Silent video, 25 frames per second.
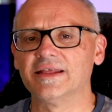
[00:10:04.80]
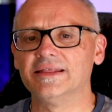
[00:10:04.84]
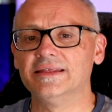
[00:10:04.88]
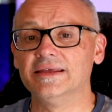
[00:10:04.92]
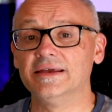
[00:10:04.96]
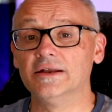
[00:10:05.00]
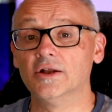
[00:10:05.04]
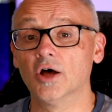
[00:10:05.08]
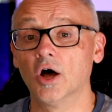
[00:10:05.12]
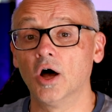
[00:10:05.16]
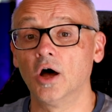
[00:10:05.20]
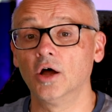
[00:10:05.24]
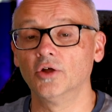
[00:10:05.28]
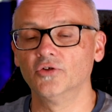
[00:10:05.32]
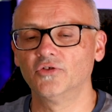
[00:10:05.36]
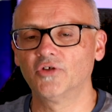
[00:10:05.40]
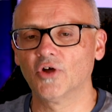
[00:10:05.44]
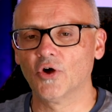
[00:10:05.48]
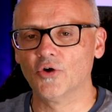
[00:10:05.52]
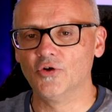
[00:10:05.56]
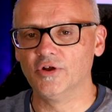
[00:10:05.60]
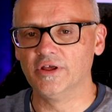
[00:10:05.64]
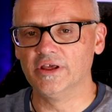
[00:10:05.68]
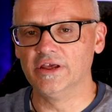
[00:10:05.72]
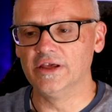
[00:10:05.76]
I did on
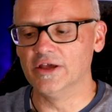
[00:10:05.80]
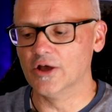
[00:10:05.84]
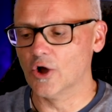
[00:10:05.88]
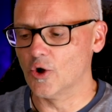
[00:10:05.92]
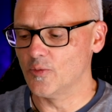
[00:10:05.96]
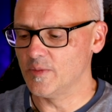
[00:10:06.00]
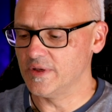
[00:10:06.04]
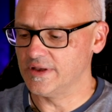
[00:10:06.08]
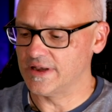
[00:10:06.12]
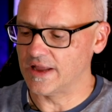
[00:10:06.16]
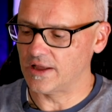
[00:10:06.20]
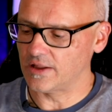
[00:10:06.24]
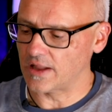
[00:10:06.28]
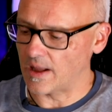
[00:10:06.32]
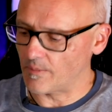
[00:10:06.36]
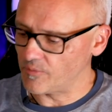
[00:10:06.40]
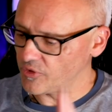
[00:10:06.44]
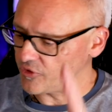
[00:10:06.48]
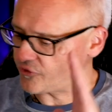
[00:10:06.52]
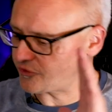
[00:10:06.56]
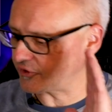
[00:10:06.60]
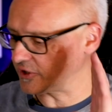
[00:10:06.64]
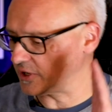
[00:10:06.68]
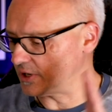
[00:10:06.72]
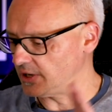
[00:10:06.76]
Tony Iommi. Now, I'm
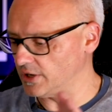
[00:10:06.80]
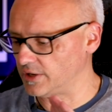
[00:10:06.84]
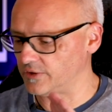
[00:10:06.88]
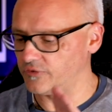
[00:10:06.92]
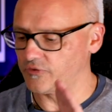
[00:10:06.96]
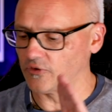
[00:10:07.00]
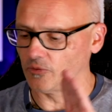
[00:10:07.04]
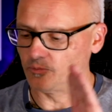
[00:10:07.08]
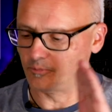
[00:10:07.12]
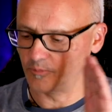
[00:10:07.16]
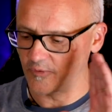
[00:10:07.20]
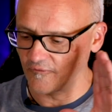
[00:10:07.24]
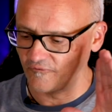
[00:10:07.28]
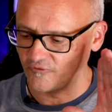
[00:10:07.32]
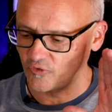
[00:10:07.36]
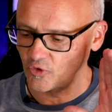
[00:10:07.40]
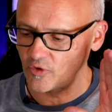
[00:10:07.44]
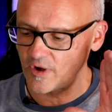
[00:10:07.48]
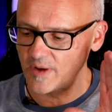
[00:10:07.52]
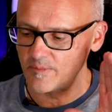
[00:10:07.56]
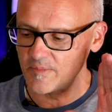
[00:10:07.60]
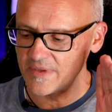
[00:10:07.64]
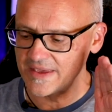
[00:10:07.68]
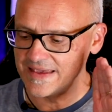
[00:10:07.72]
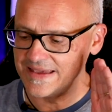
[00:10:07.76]
just gonna, so
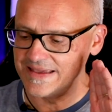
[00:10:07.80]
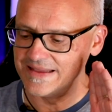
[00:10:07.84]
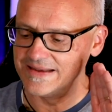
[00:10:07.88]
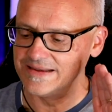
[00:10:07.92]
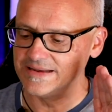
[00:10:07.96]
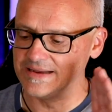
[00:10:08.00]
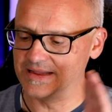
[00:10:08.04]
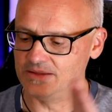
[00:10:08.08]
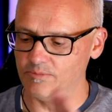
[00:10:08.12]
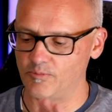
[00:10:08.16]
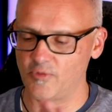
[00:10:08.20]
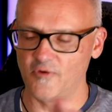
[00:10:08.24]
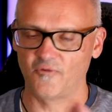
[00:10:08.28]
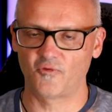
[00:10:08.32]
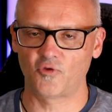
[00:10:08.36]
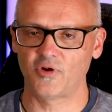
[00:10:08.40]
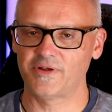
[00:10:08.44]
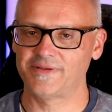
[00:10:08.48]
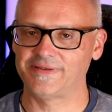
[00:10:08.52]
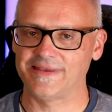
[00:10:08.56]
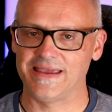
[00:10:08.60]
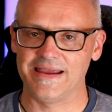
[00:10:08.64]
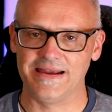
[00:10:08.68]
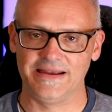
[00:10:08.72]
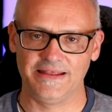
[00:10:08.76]
before I begin and before I
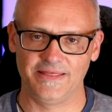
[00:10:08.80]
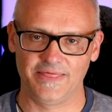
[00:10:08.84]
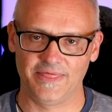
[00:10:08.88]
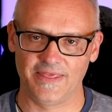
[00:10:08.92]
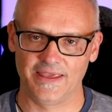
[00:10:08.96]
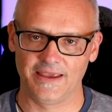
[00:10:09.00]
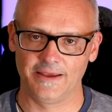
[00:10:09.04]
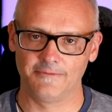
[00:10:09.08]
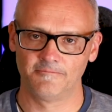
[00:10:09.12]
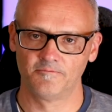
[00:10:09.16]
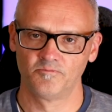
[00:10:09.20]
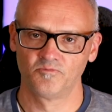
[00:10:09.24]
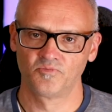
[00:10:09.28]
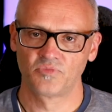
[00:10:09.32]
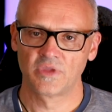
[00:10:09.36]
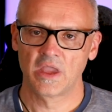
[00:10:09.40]
say anything,